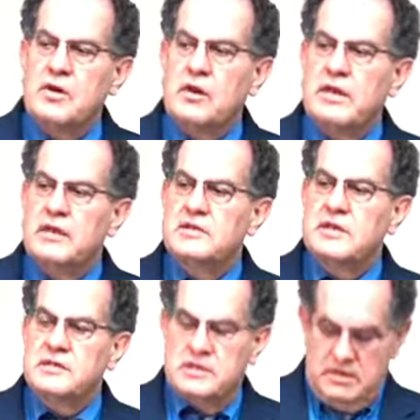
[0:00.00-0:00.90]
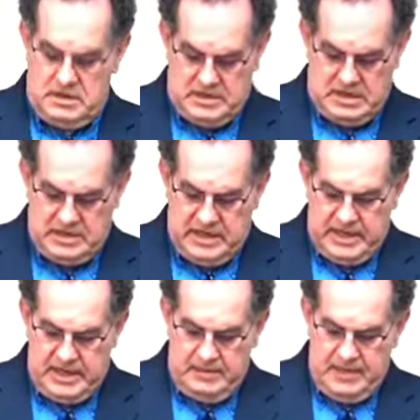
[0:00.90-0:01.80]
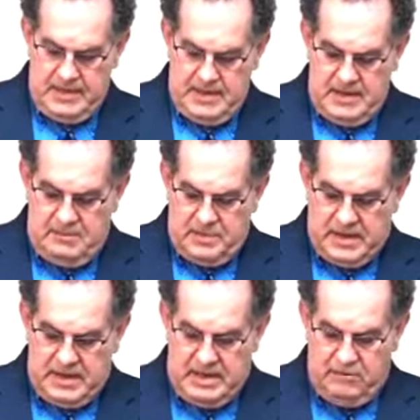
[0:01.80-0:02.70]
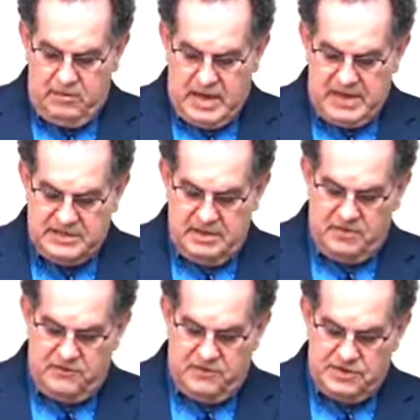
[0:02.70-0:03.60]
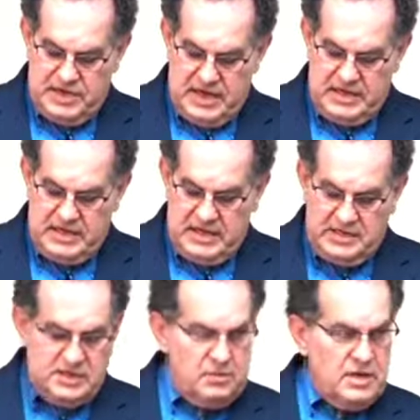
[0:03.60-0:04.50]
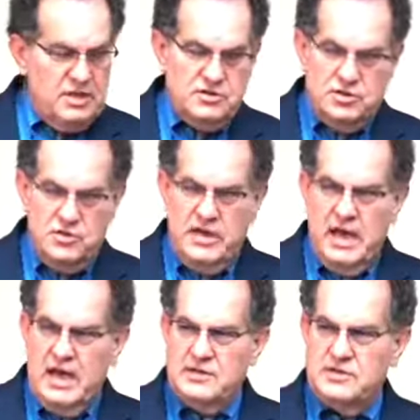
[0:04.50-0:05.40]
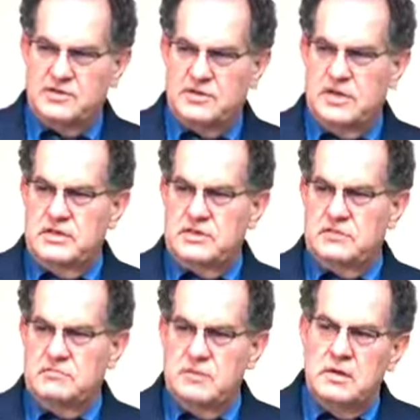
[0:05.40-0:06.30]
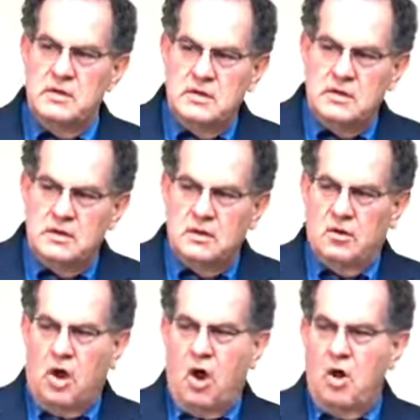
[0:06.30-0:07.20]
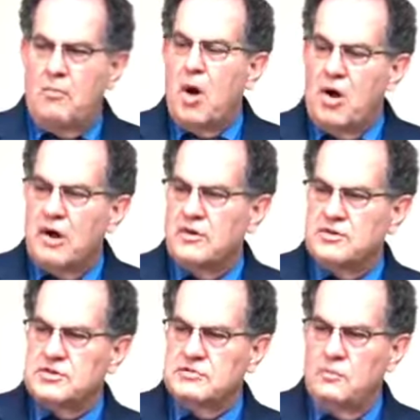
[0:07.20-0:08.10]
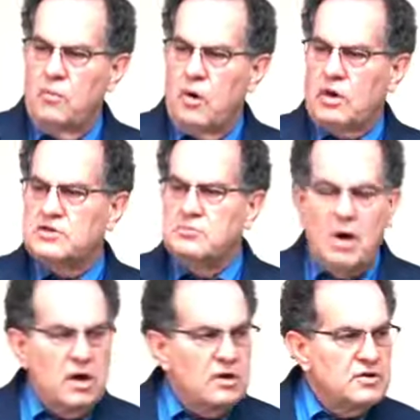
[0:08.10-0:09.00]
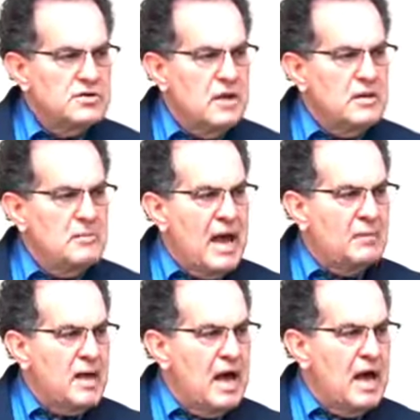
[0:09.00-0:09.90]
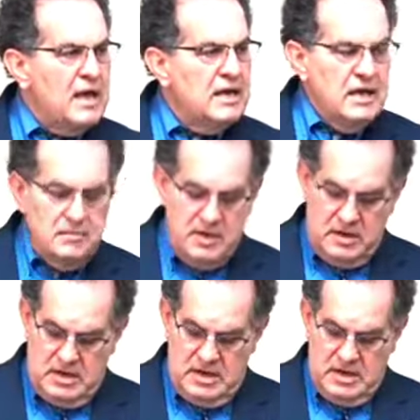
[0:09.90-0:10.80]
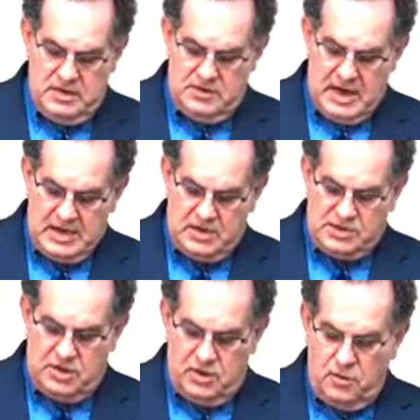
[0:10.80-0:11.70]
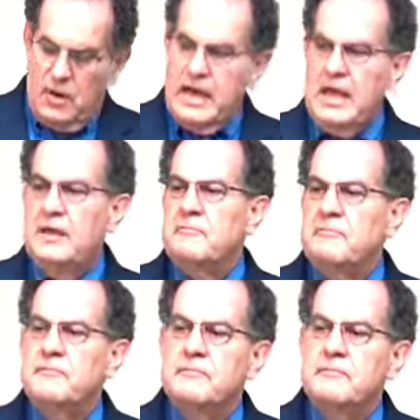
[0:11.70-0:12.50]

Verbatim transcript: Turkey exists uh, today. But he reminds them in verse 19, because there were these Judaizers, these lawmongers, worksmongers, coming back behind him and trying to turn away